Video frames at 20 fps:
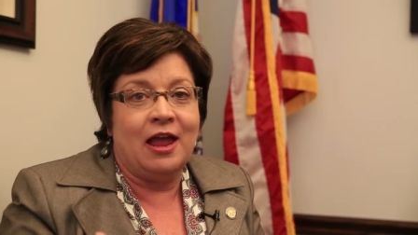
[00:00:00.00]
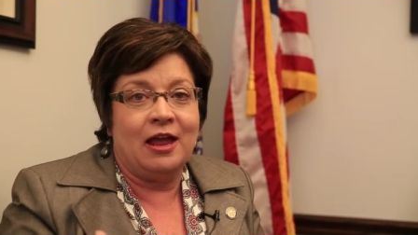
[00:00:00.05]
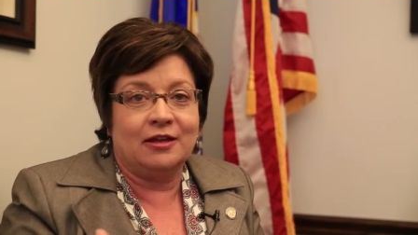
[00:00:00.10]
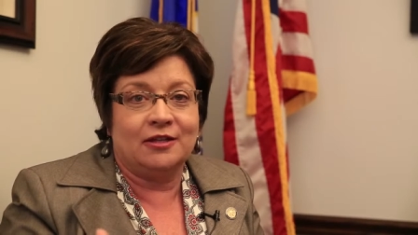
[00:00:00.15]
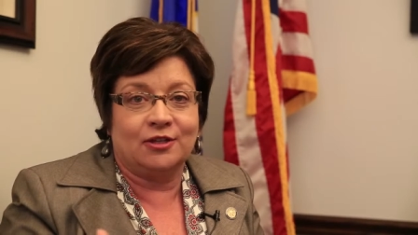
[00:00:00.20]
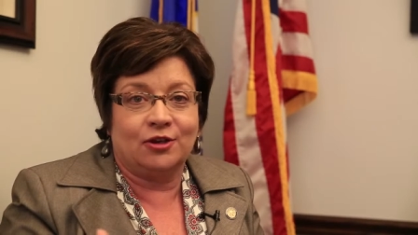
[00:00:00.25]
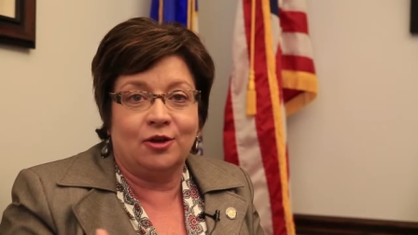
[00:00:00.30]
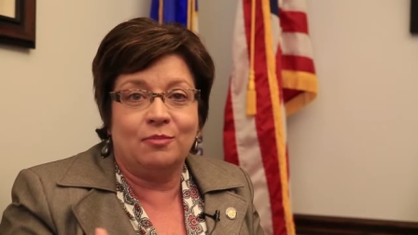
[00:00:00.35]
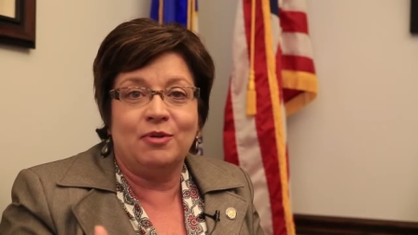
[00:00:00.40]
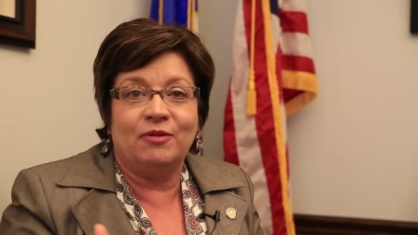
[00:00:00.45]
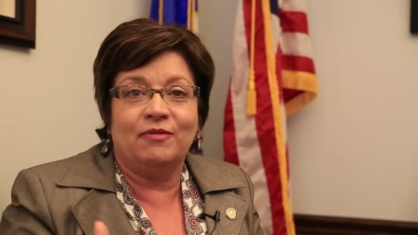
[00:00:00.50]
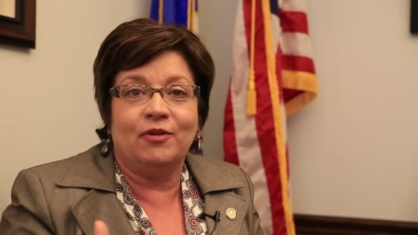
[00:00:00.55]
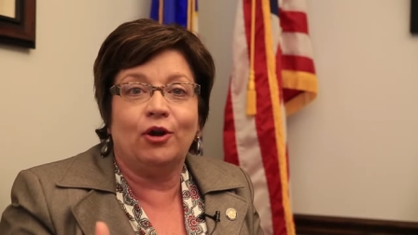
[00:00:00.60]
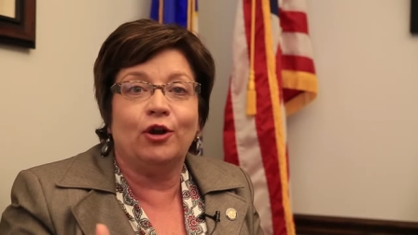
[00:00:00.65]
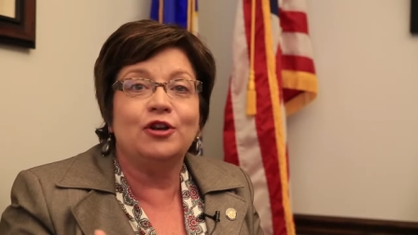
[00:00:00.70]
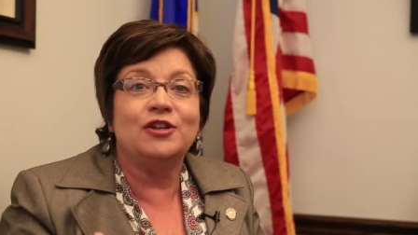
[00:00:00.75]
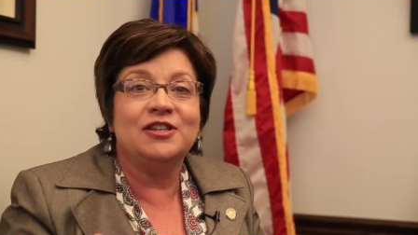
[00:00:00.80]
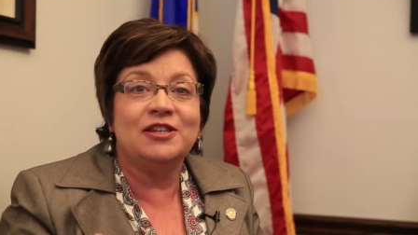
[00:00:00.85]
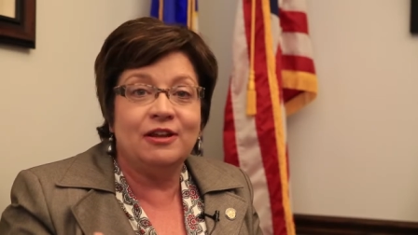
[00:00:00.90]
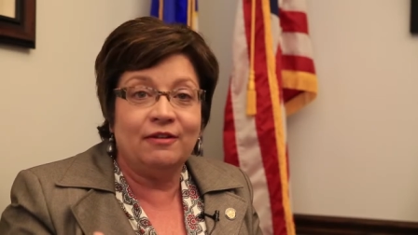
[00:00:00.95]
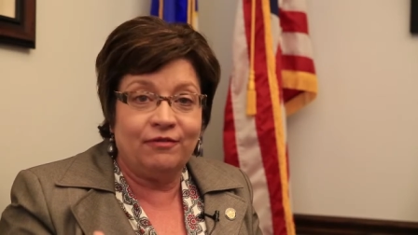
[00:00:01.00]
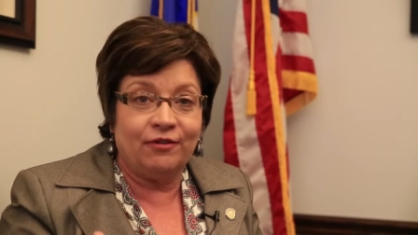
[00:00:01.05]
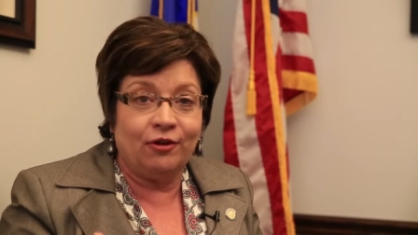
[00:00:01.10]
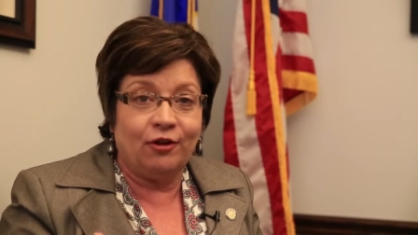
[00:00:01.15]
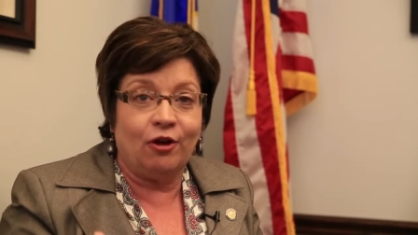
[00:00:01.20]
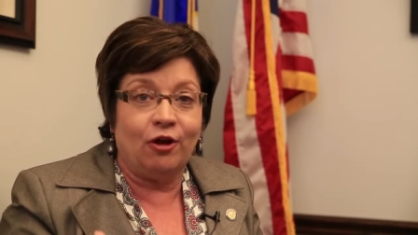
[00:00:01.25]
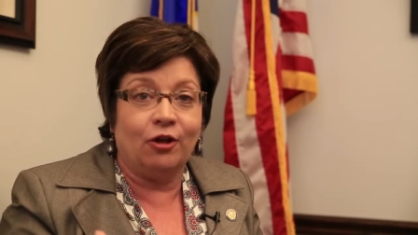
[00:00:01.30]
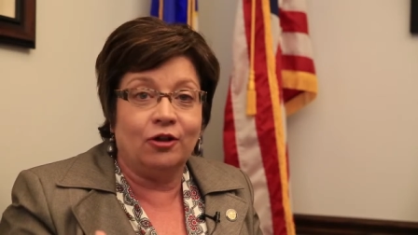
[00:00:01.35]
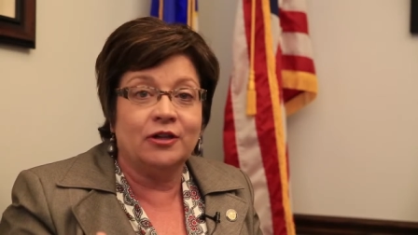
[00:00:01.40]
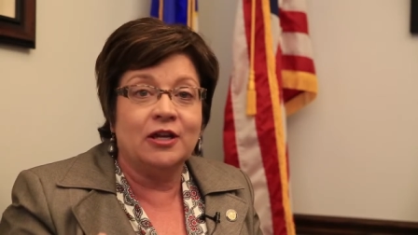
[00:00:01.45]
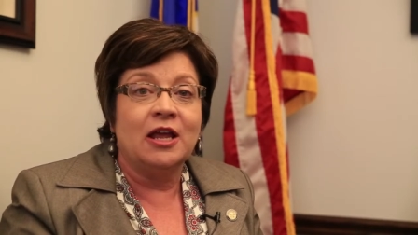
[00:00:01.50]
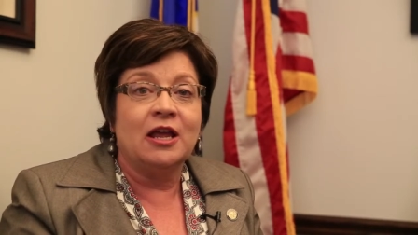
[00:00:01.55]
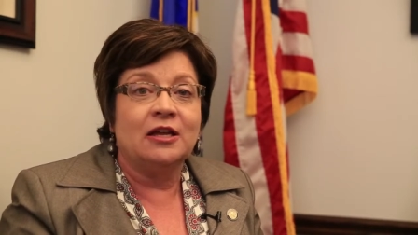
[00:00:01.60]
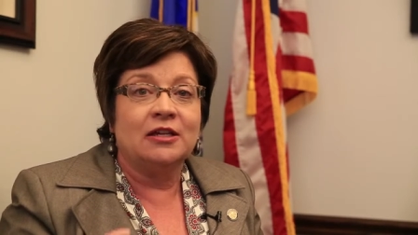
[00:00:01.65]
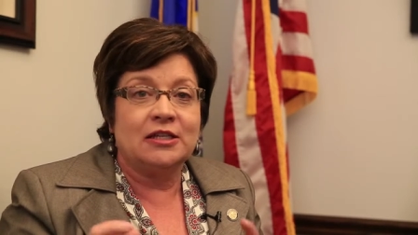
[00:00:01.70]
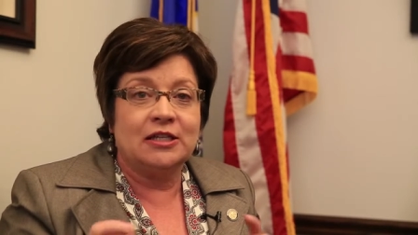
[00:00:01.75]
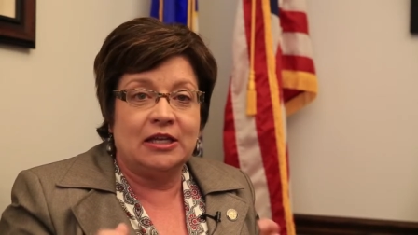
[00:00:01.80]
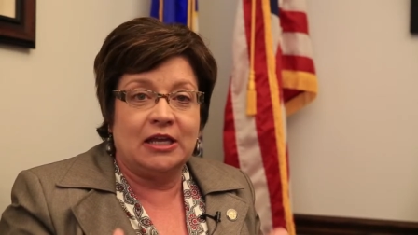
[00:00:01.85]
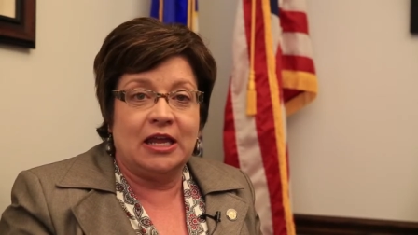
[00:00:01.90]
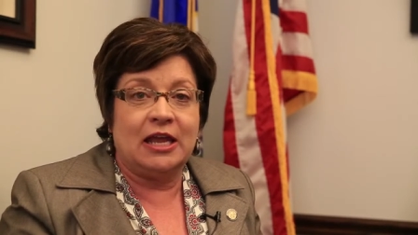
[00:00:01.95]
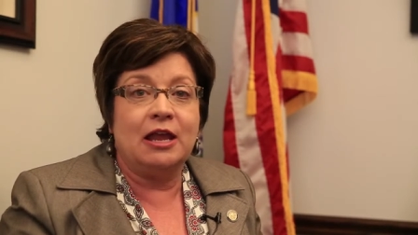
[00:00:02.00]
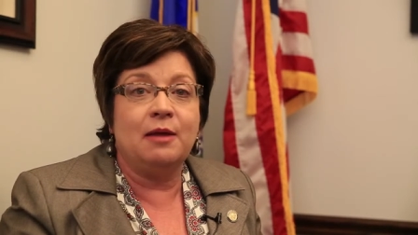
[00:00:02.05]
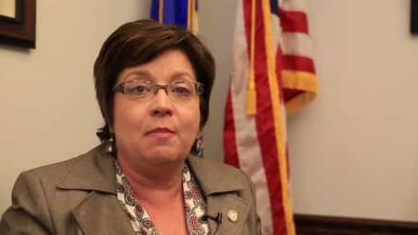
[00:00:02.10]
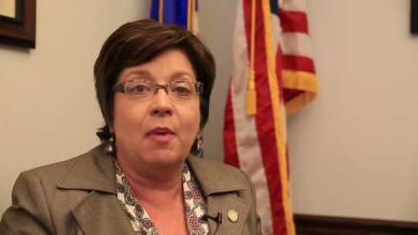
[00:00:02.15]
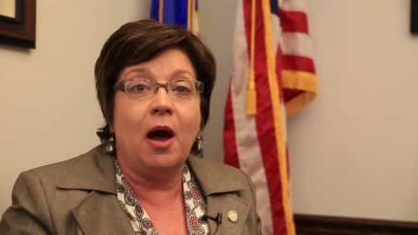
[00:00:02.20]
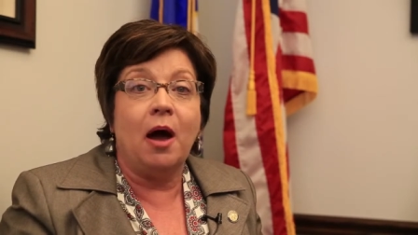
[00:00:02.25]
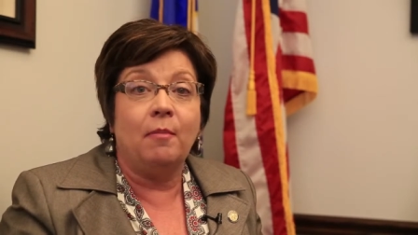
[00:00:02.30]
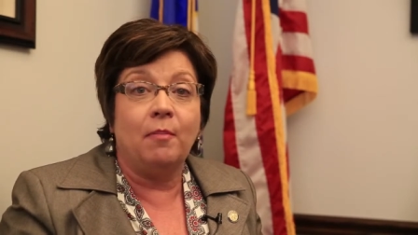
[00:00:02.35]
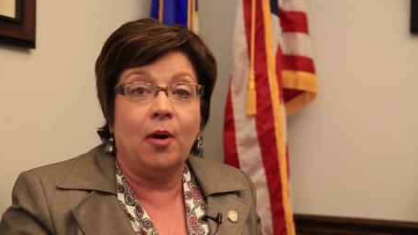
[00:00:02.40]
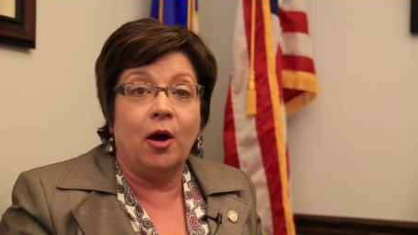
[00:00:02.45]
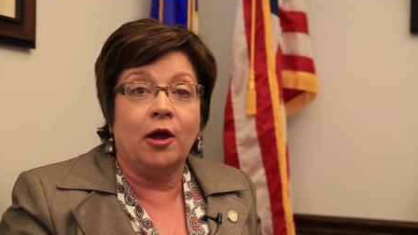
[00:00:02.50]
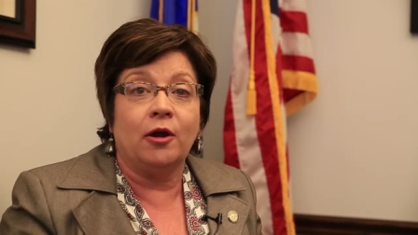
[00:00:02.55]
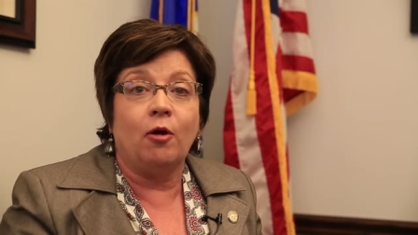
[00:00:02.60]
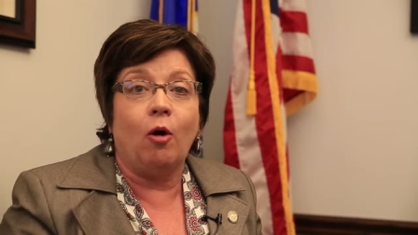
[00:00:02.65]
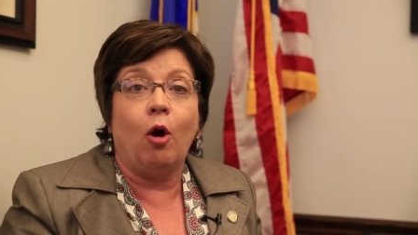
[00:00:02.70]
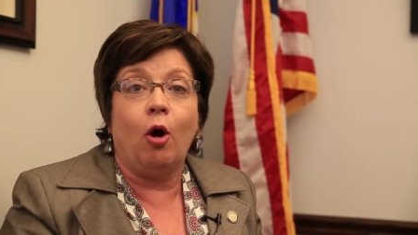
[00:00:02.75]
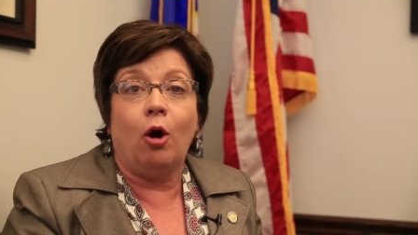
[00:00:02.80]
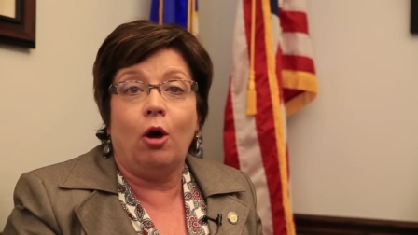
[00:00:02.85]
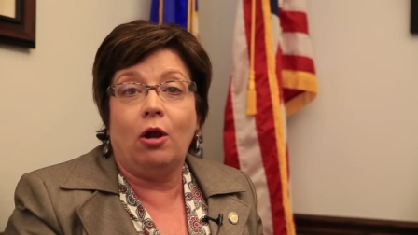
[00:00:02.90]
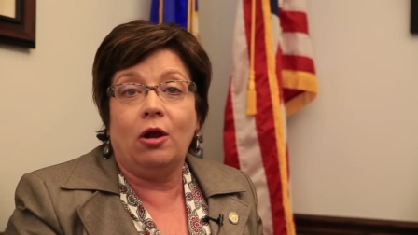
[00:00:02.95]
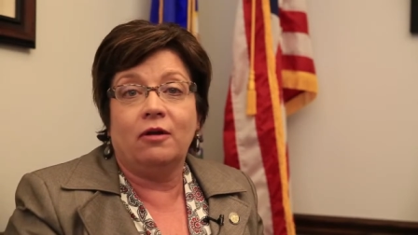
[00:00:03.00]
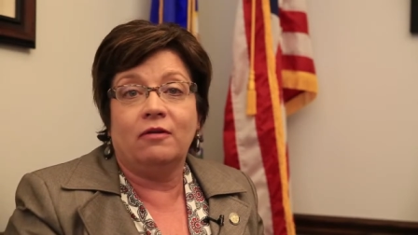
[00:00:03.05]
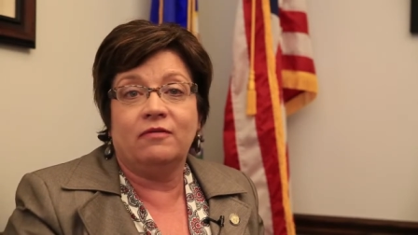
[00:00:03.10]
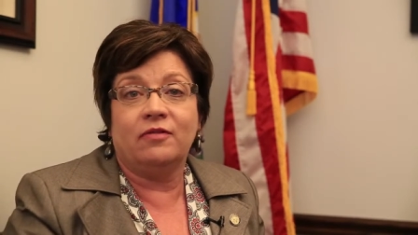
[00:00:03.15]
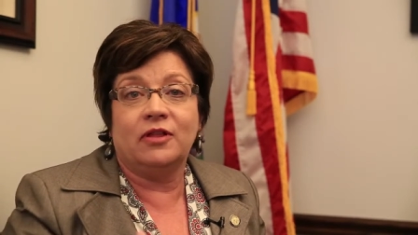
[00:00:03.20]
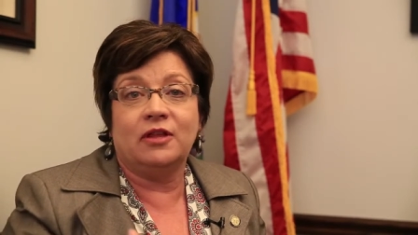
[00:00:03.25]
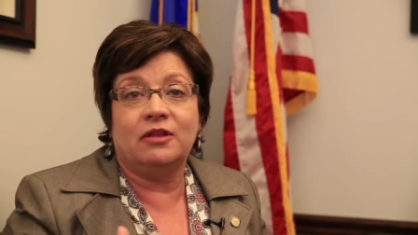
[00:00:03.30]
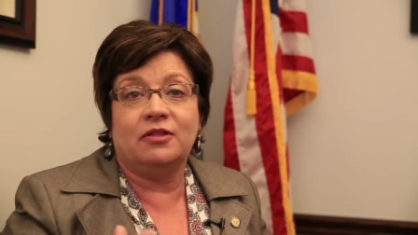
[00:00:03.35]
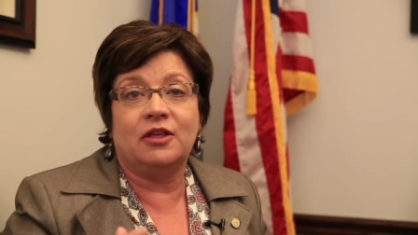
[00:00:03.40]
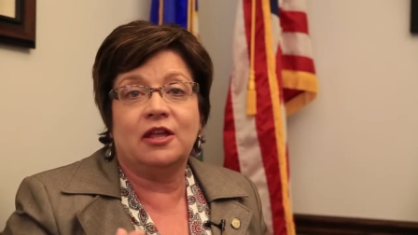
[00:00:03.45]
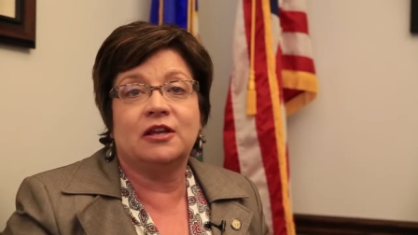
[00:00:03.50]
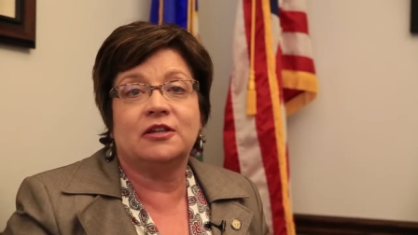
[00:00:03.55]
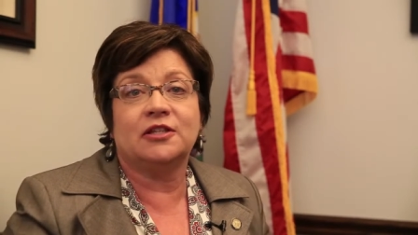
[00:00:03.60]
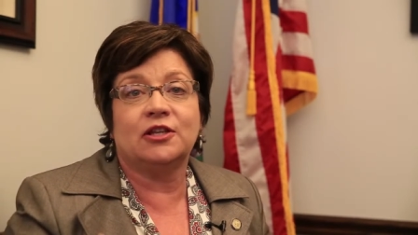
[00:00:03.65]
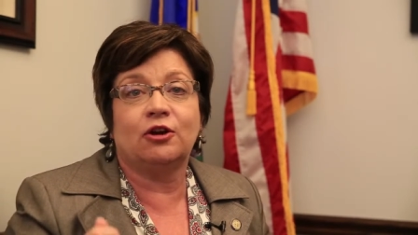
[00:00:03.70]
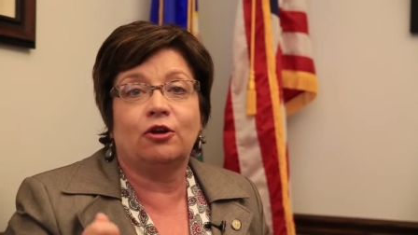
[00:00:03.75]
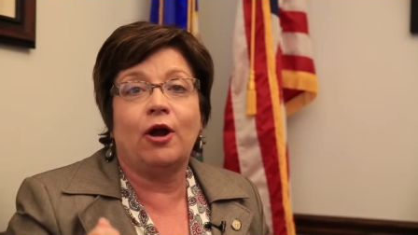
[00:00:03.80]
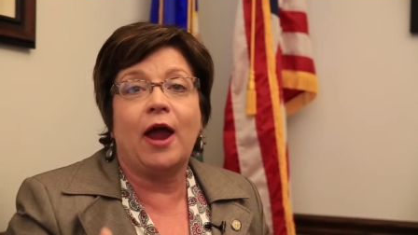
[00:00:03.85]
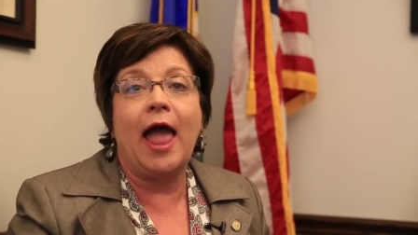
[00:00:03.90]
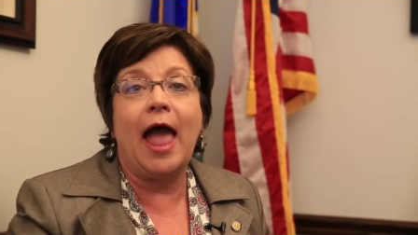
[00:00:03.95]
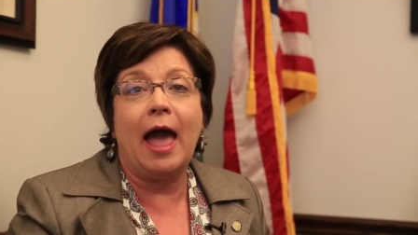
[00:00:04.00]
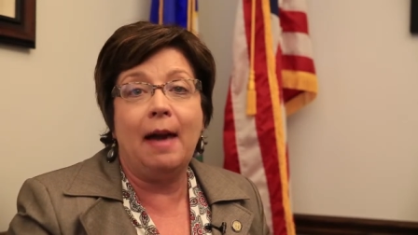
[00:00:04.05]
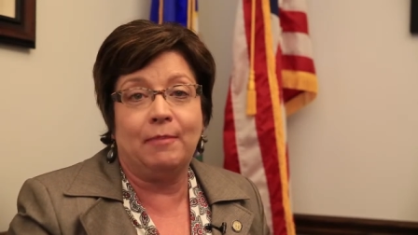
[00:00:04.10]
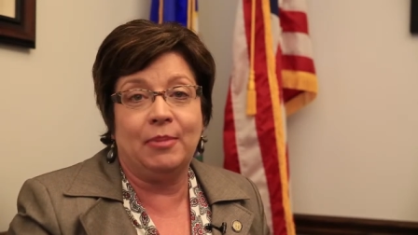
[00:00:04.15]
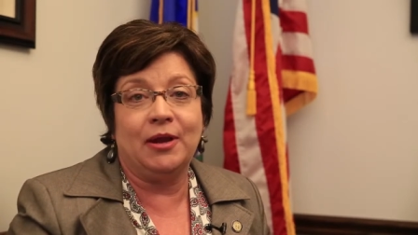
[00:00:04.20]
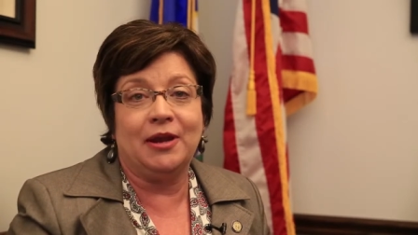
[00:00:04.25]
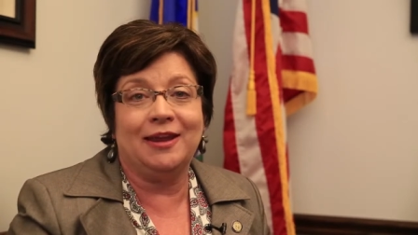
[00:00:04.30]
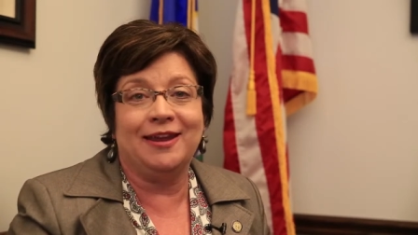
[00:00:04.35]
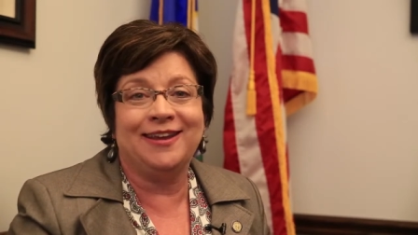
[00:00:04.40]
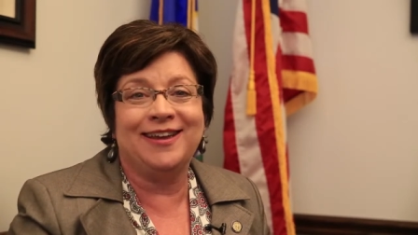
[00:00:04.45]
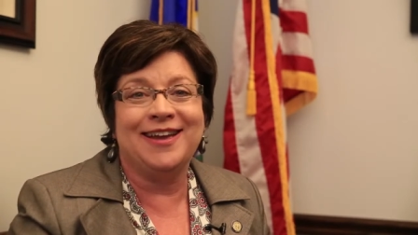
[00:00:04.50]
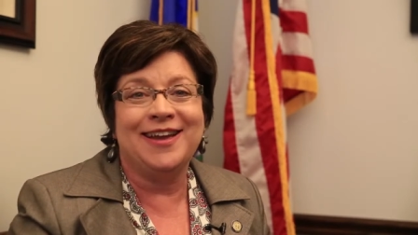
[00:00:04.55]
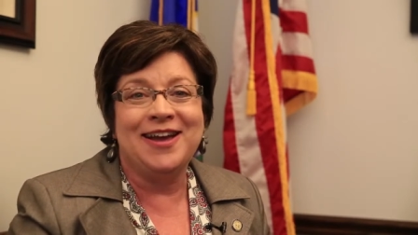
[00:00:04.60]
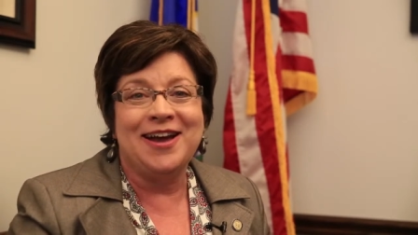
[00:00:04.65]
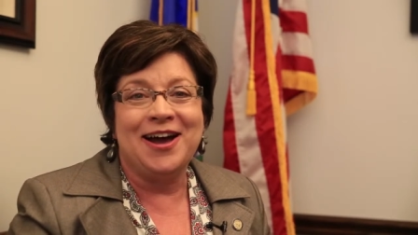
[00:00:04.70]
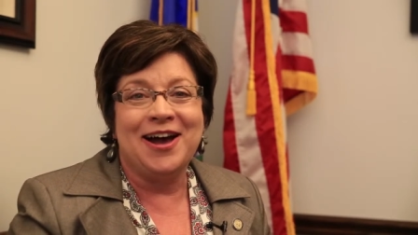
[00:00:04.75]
It's going to be very difficult to keep up on all of the things that are happening